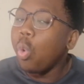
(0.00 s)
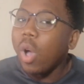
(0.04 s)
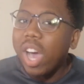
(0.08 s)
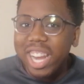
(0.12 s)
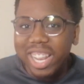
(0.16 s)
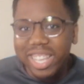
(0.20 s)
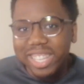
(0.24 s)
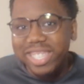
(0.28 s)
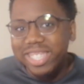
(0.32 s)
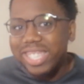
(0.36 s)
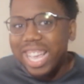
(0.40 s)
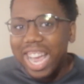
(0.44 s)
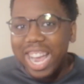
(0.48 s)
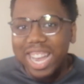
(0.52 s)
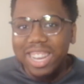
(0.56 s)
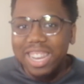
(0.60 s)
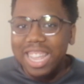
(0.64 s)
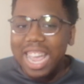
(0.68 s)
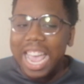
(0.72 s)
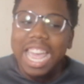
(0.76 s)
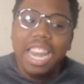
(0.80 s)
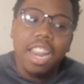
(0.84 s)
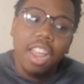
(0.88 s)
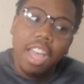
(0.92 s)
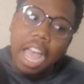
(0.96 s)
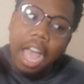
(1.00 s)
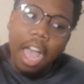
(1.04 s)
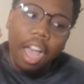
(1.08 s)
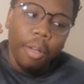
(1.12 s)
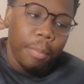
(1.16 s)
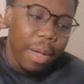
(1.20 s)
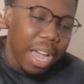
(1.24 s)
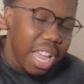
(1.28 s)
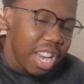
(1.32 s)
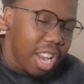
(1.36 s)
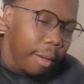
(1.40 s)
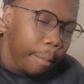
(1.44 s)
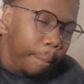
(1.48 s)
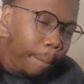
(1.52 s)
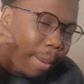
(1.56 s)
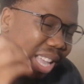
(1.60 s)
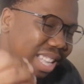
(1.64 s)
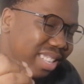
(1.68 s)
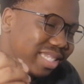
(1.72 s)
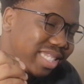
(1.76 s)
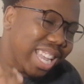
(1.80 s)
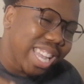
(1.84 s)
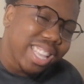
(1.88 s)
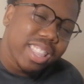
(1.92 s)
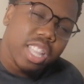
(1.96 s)
What a signing. And I've
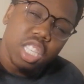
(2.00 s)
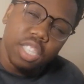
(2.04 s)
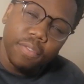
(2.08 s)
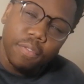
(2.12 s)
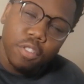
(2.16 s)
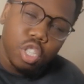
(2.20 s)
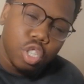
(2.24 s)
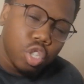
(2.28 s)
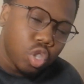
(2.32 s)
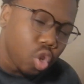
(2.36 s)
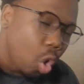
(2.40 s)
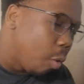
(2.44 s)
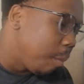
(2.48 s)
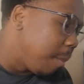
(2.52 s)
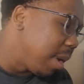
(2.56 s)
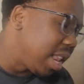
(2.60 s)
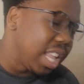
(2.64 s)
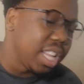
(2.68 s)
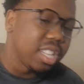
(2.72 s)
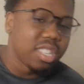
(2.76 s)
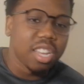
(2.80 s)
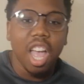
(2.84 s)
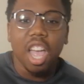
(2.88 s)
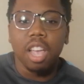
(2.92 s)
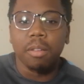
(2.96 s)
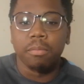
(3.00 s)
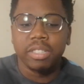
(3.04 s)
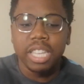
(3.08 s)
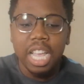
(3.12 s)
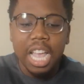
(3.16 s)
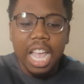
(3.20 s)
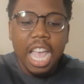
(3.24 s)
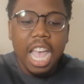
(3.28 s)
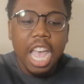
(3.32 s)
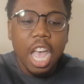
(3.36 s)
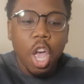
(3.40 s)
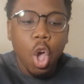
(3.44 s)
been saying this for so many times.